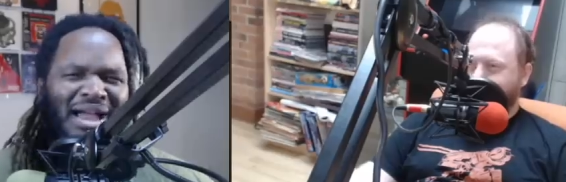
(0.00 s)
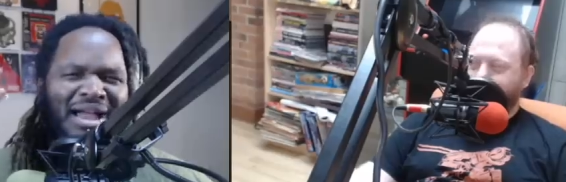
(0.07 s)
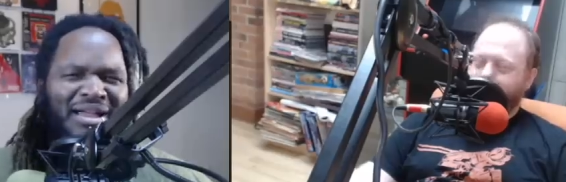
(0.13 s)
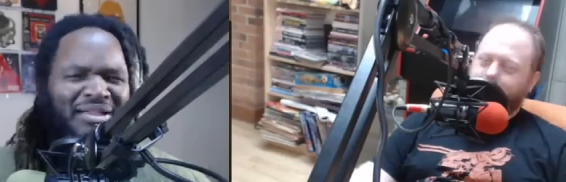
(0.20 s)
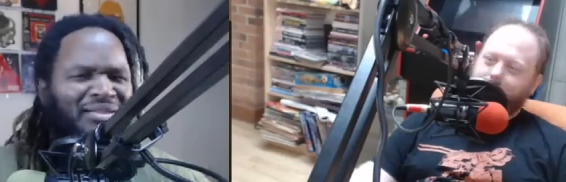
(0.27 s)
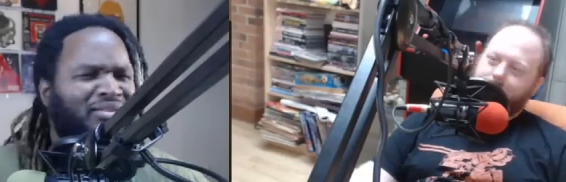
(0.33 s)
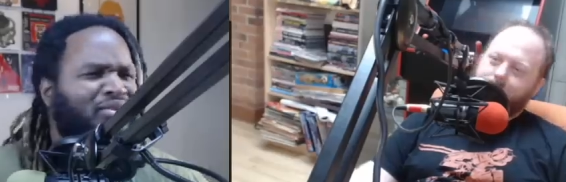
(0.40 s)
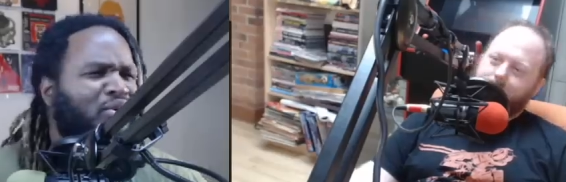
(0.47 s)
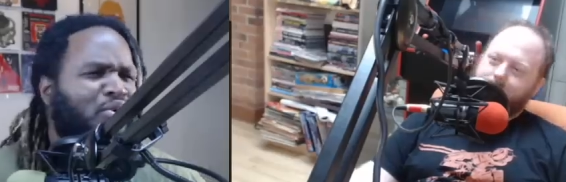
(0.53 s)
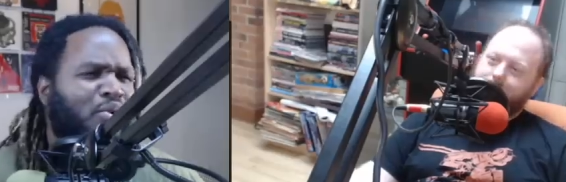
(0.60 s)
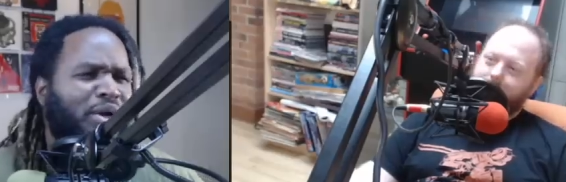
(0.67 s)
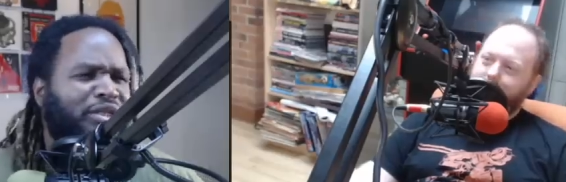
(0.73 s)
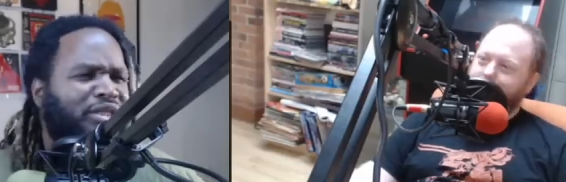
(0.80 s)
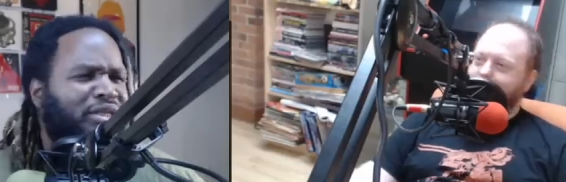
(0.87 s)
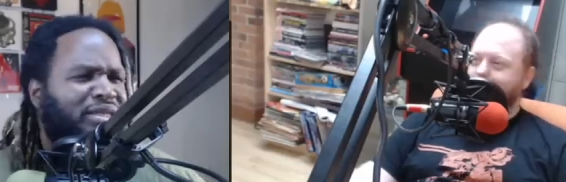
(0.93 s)
Speaker 1: ah, don't
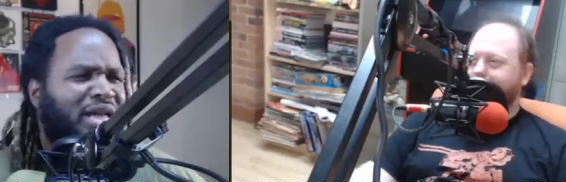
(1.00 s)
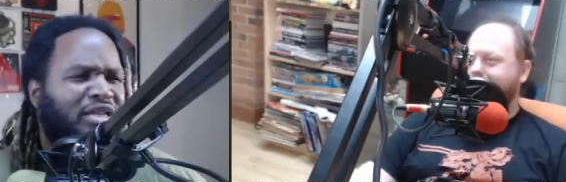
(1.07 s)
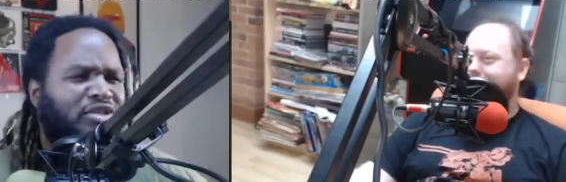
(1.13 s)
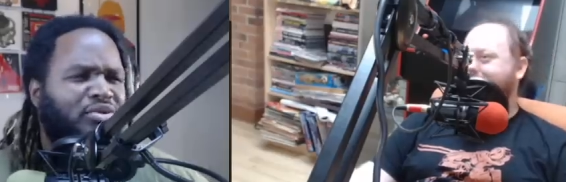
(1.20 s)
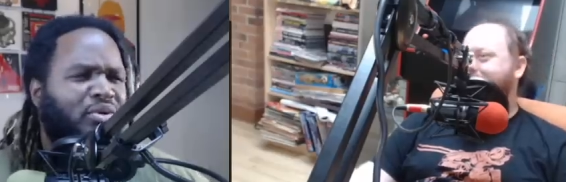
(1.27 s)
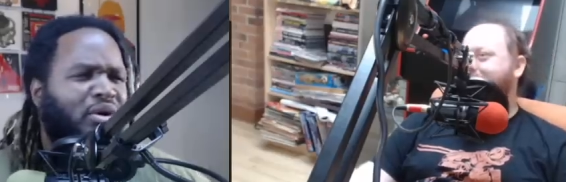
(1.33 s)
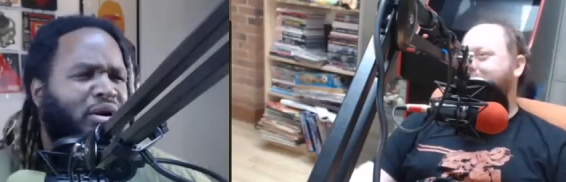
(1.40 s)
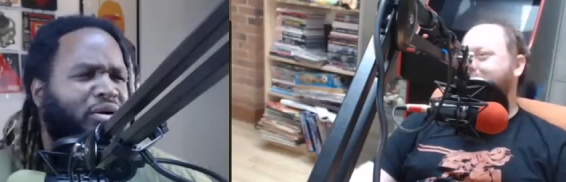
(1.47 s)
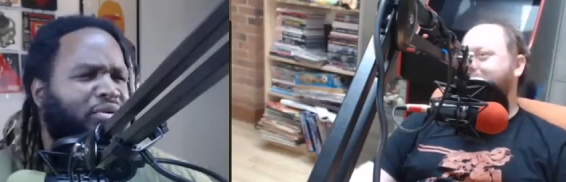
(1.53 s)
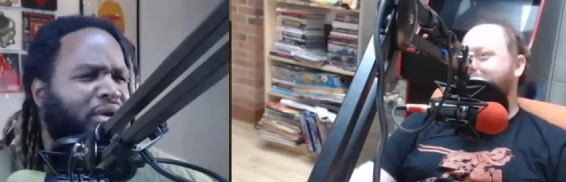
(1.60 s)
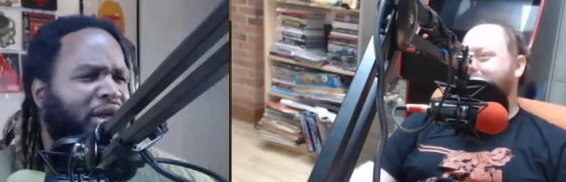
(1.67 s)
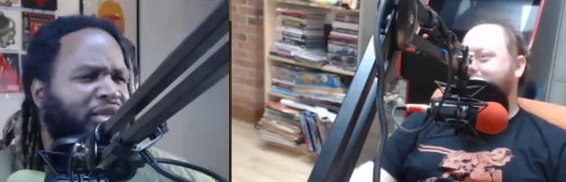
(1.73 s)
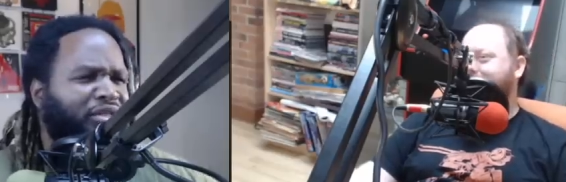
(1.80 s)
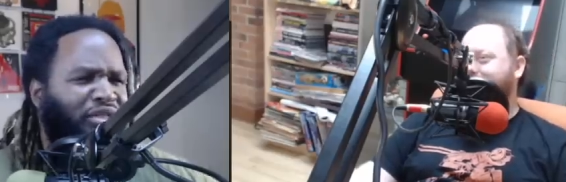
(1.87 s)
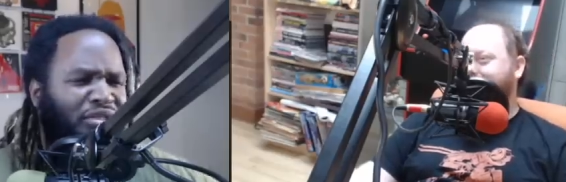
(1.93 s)
question that too hard,
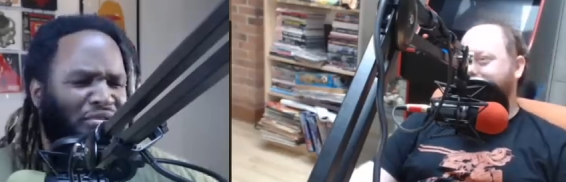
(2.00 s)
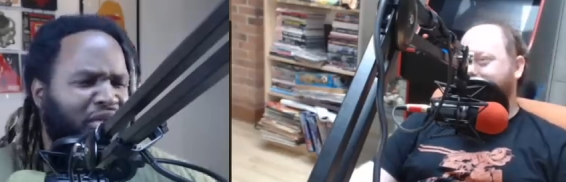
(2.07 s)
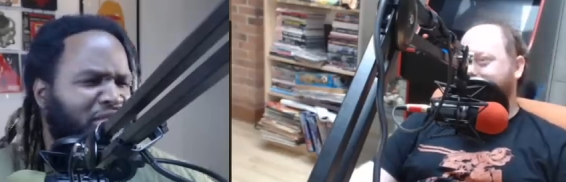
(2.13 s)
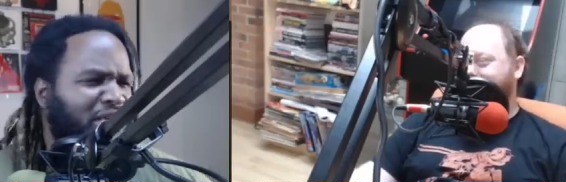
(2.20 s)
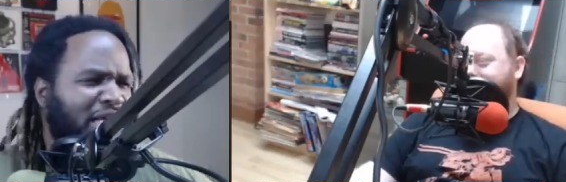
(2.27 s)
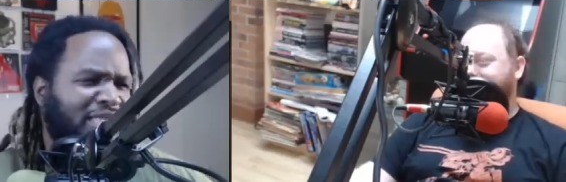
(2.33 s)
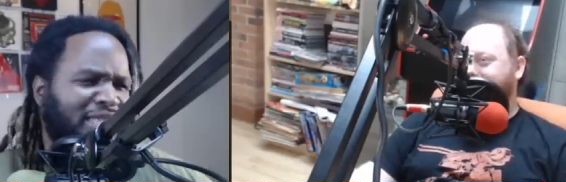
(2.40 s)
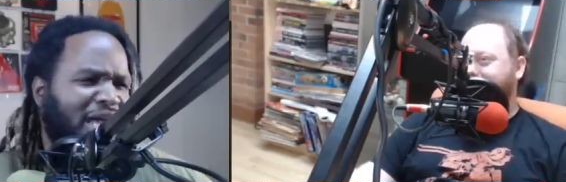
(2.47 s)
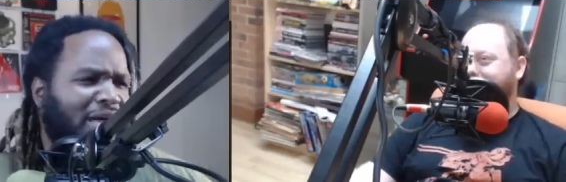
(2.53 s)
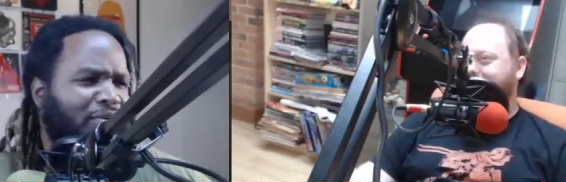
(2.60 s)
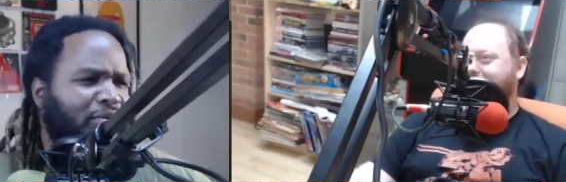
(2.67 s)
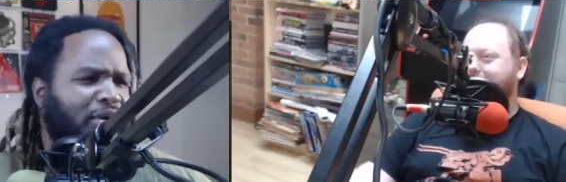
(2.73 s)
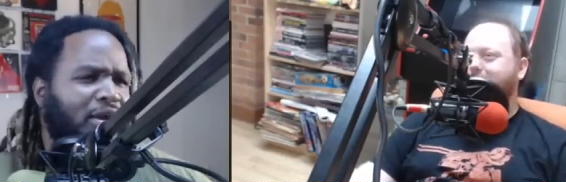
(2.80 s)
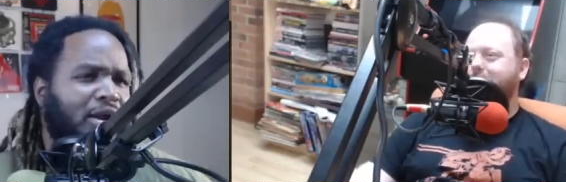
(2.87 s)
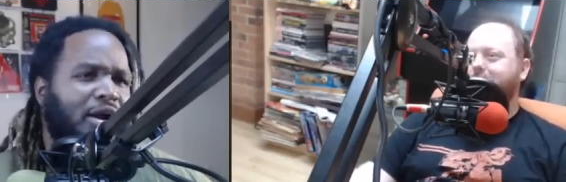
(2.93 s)
right? Just shut that
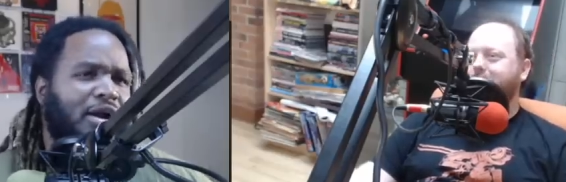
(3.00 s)
down.